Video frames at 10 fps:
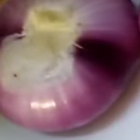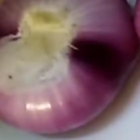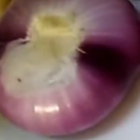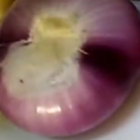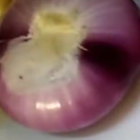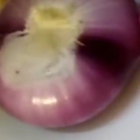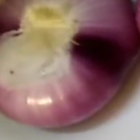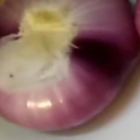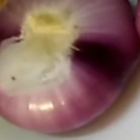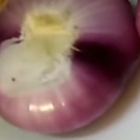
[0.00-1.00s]
two
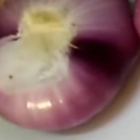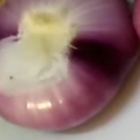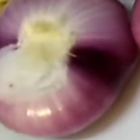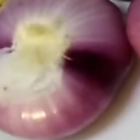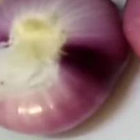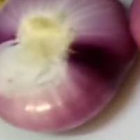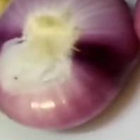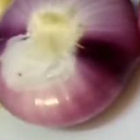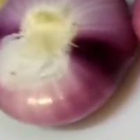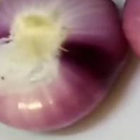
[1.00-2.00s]
onions and
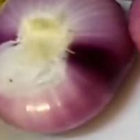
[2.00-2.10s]
fry it